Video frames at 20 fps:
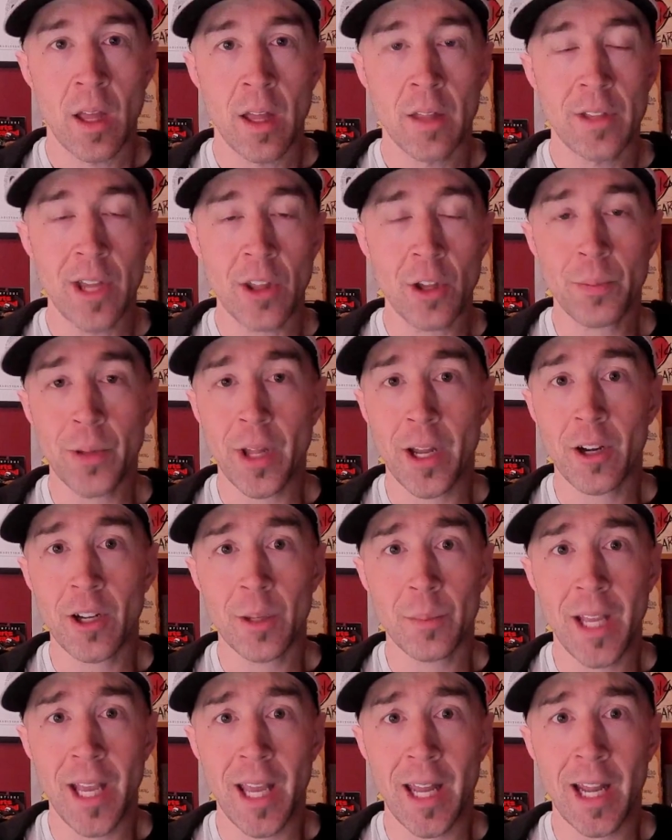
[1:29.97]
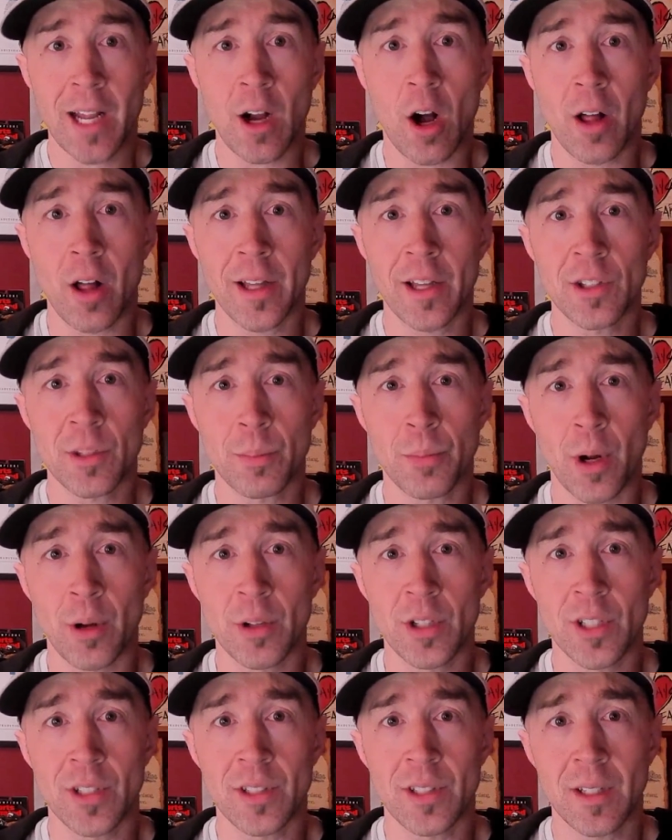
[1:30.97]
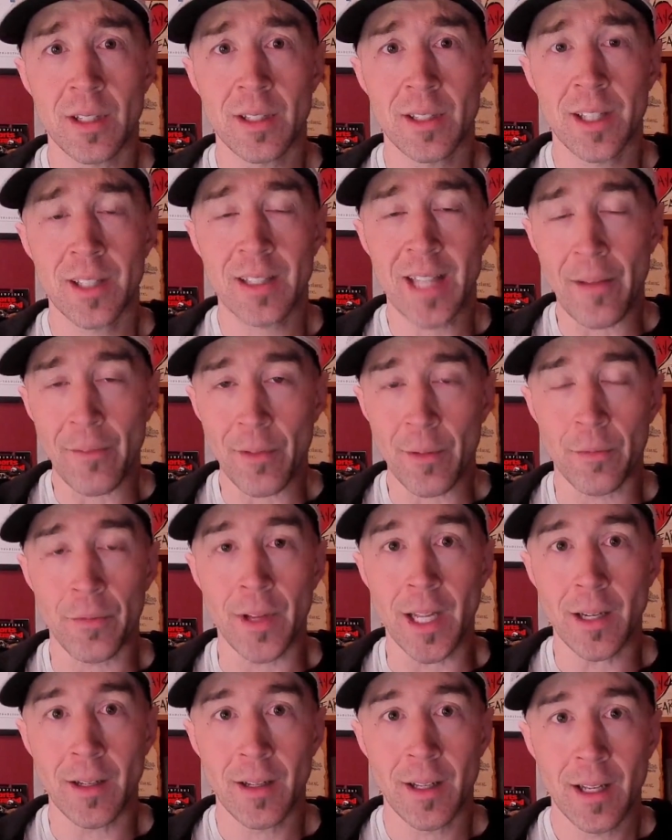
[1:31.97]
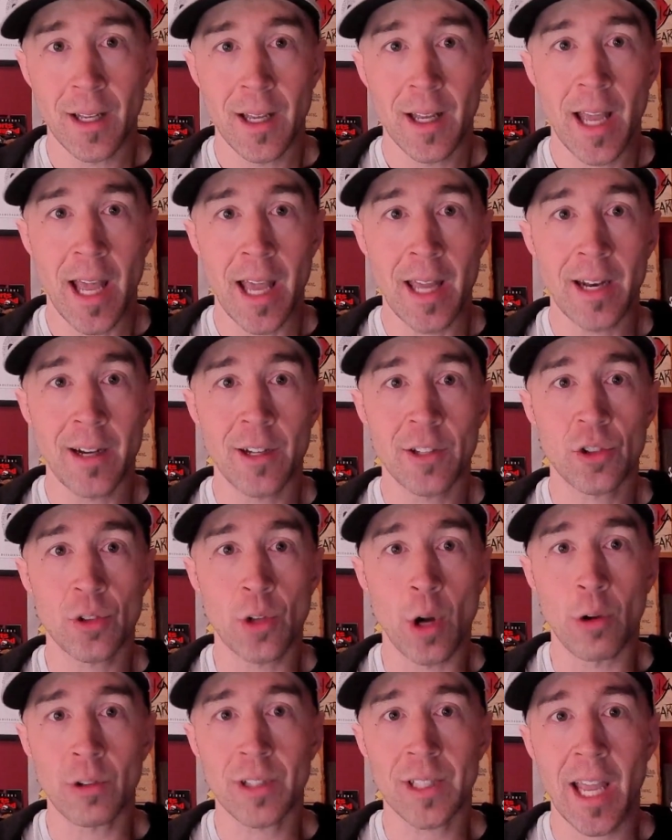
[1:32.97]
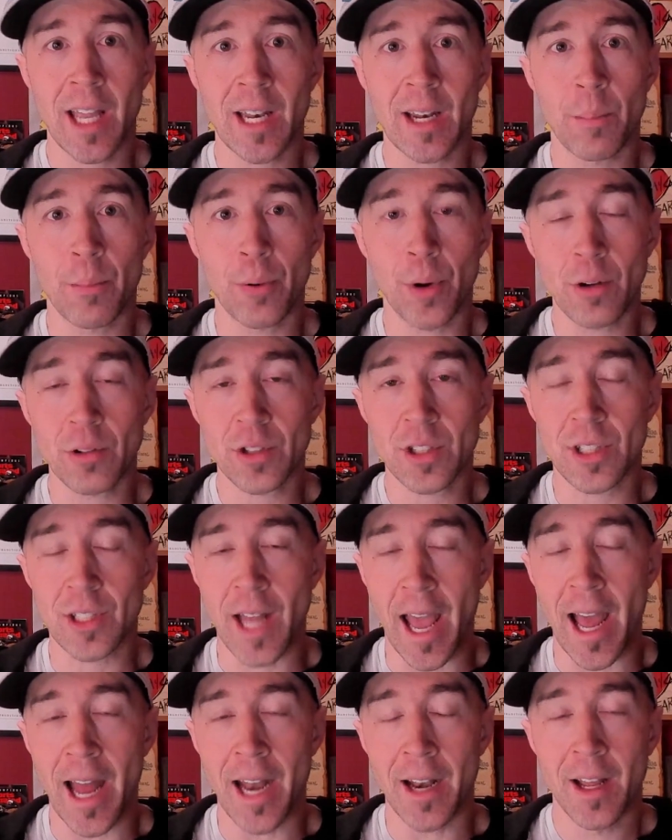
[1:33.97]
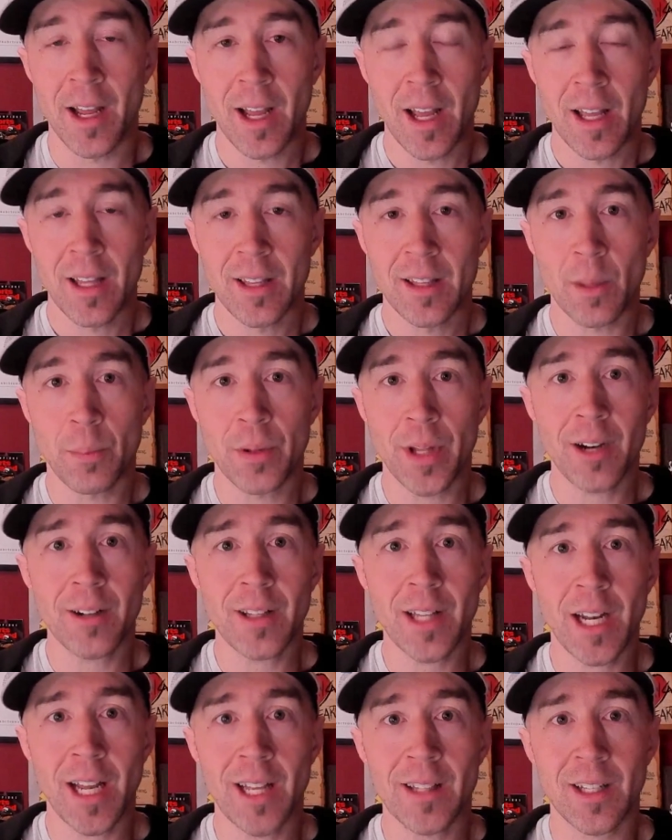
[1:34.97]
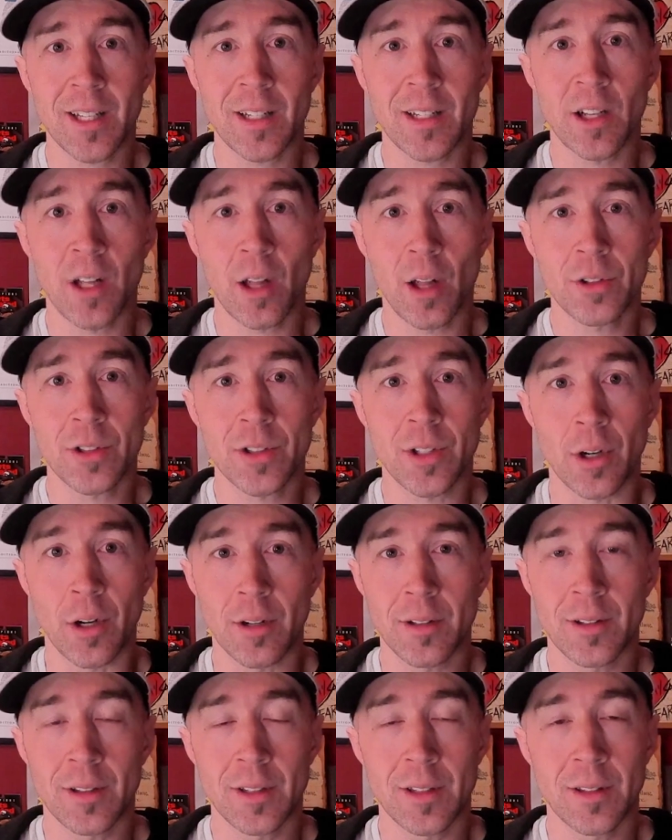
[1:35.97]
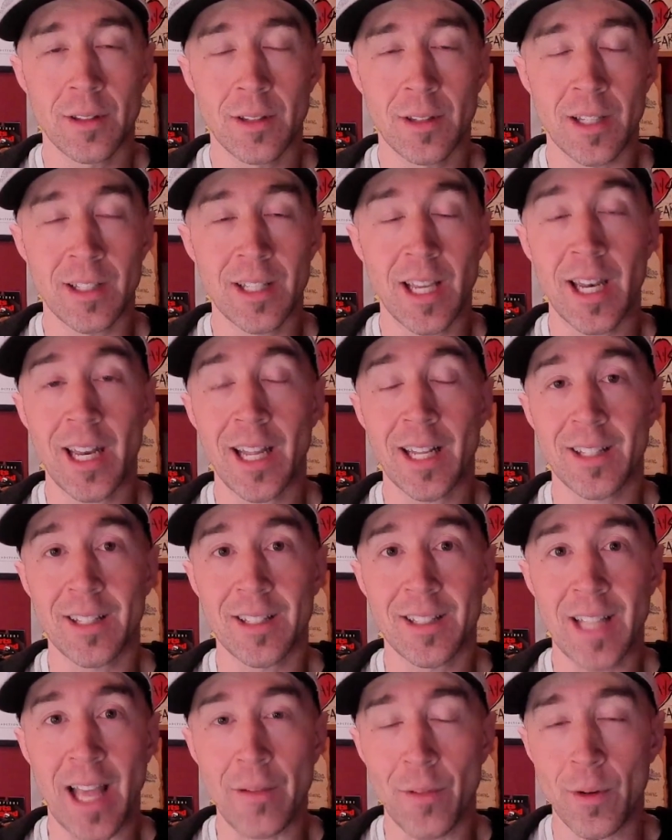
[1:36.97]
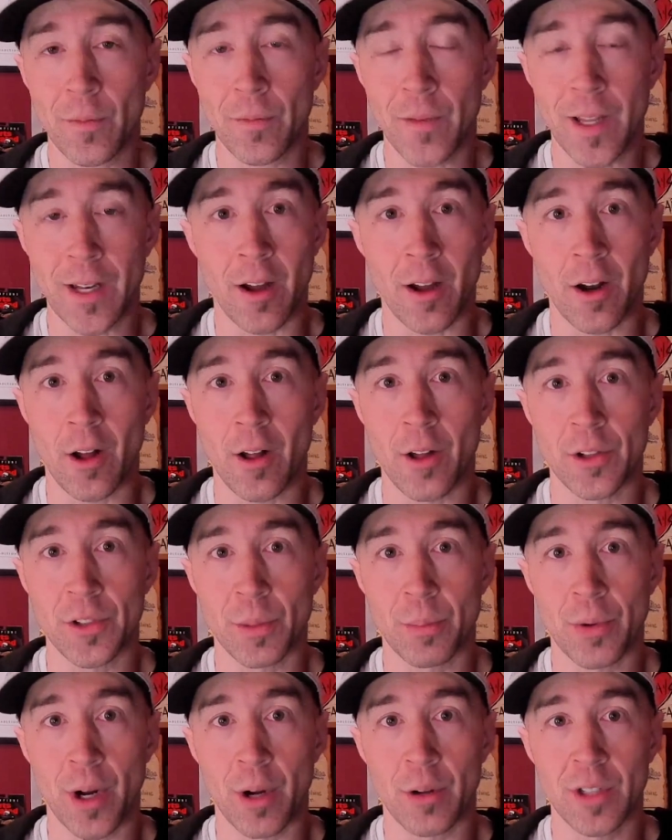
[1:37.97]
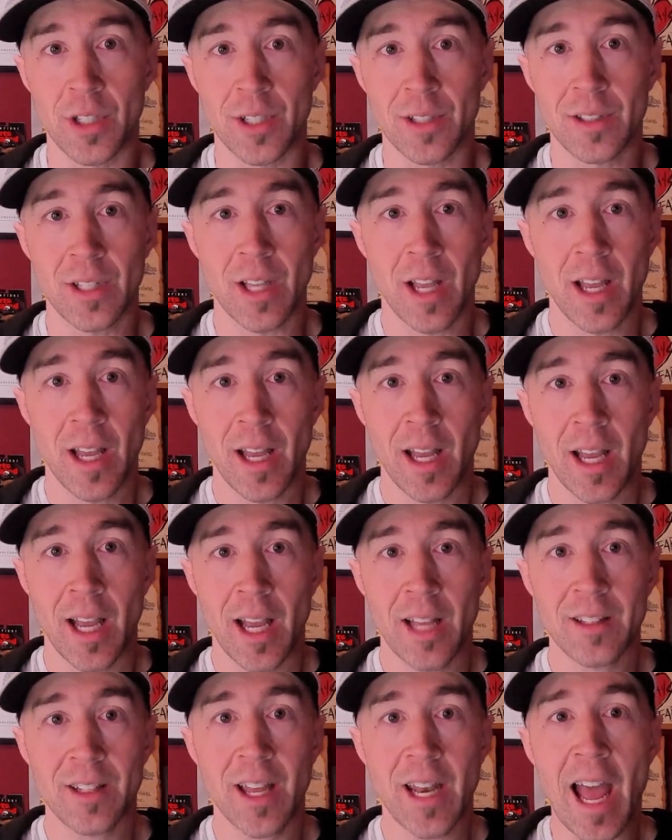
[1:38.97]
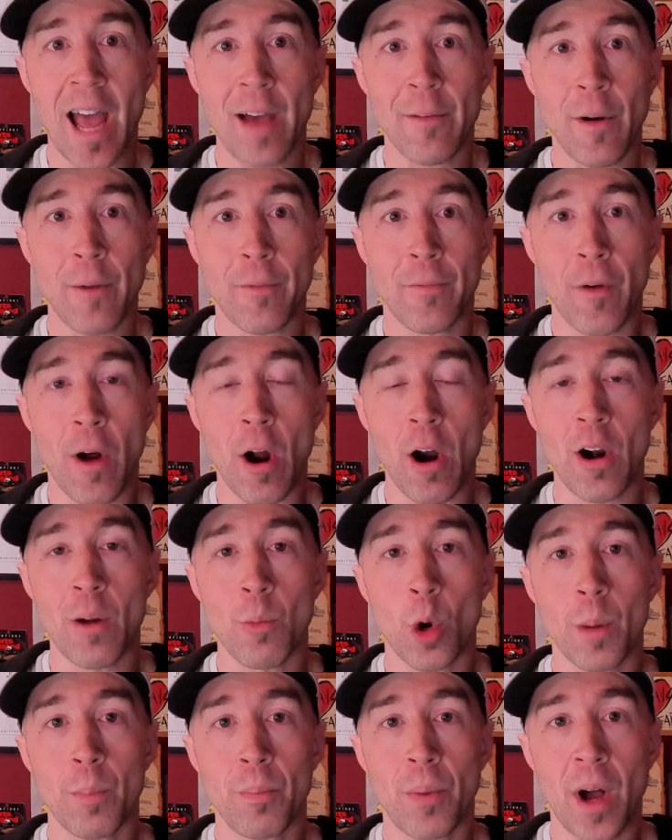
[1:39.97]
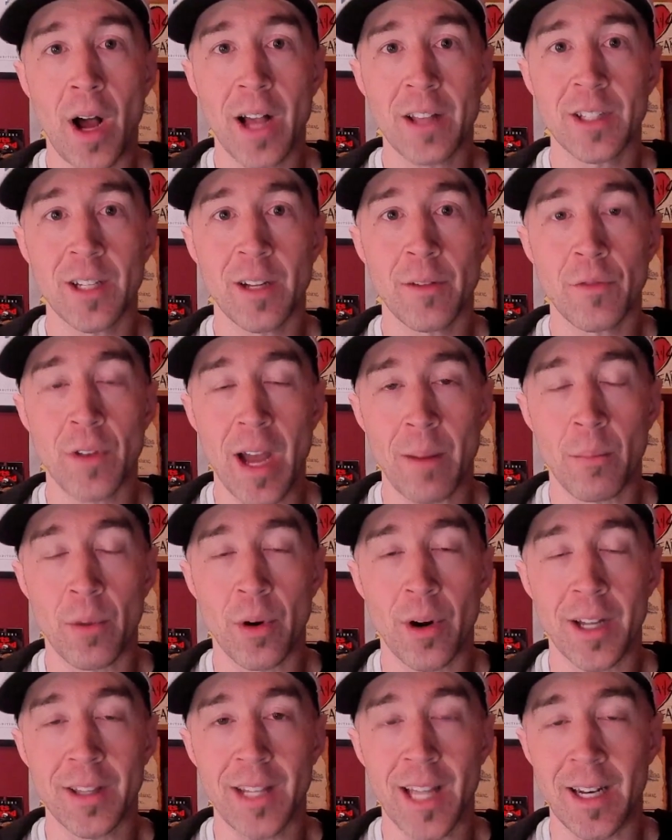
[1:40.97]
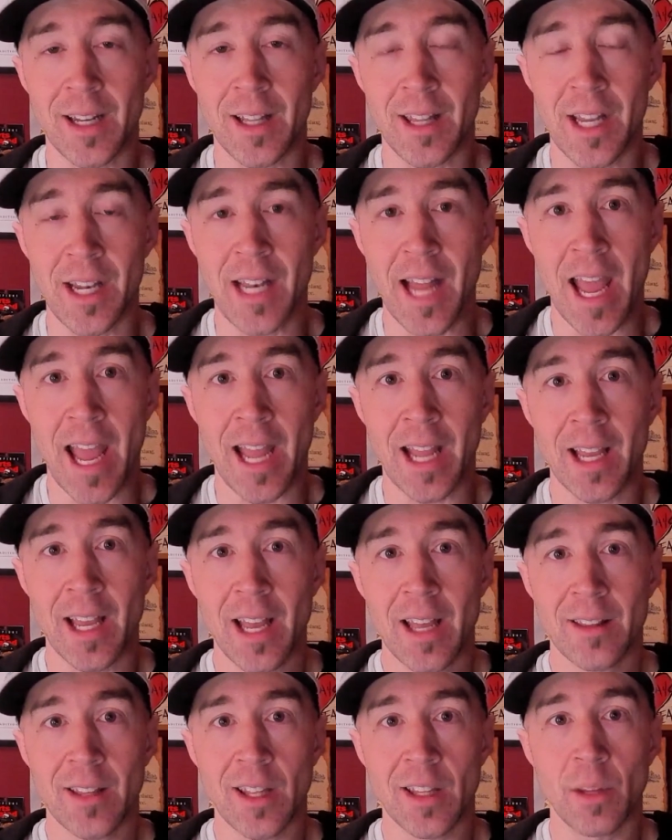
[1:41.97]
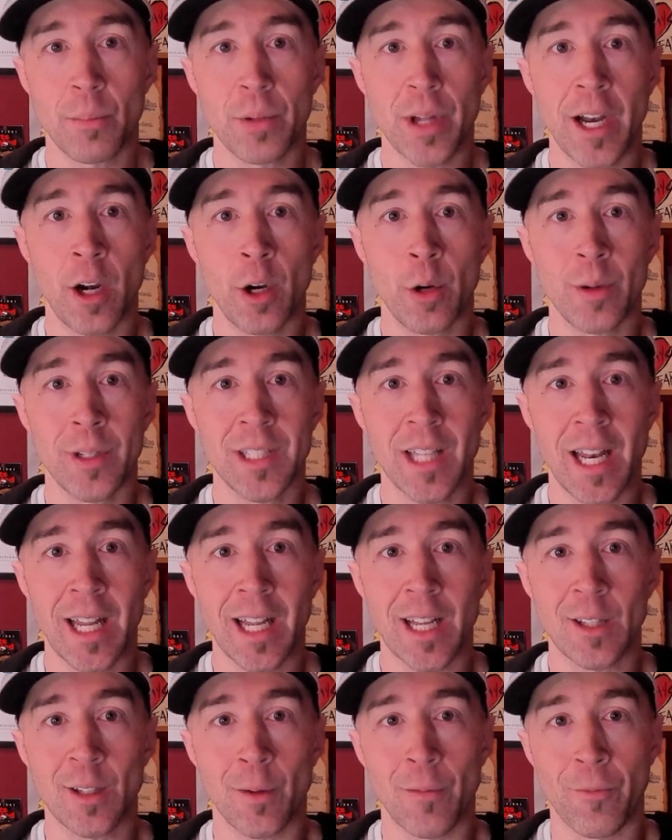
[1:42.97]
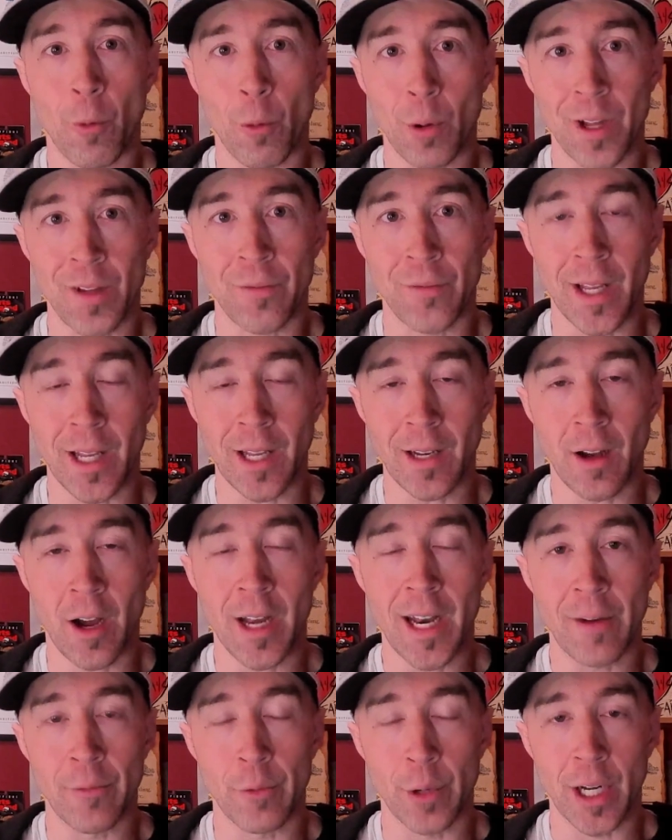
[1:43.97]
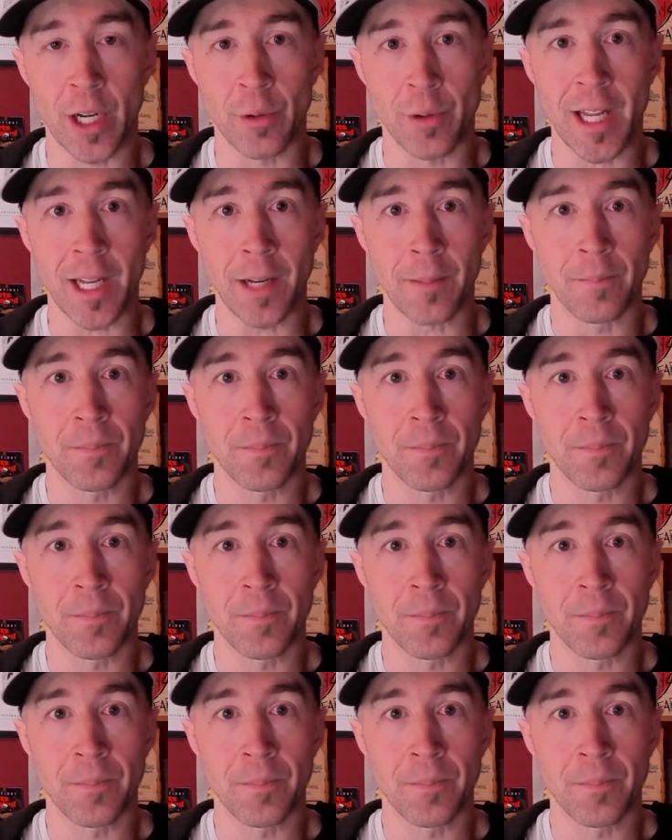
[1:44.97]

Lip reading: The other player could be hitting all his approaches to 7 feet. And in a strokes gained approach stat, the player that hits it closer, that's hitting it to 7 feet on all his approaches, is going to have a far more positive number at the end of the day than the player who is hitting it to 40 feet on every green.